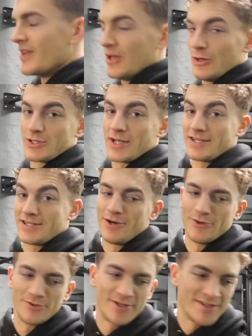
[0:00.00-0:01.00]
it looks like it's
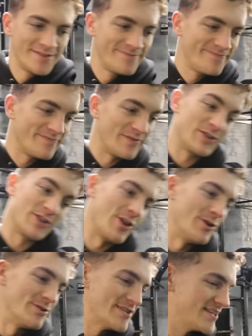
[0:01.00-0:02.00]
loads, but it's
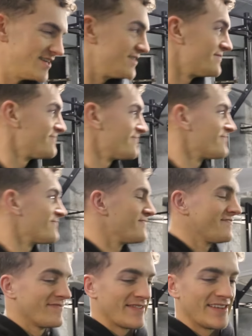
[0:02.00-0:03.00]
not loads.
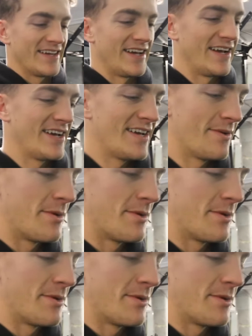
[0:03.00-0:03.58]
I'm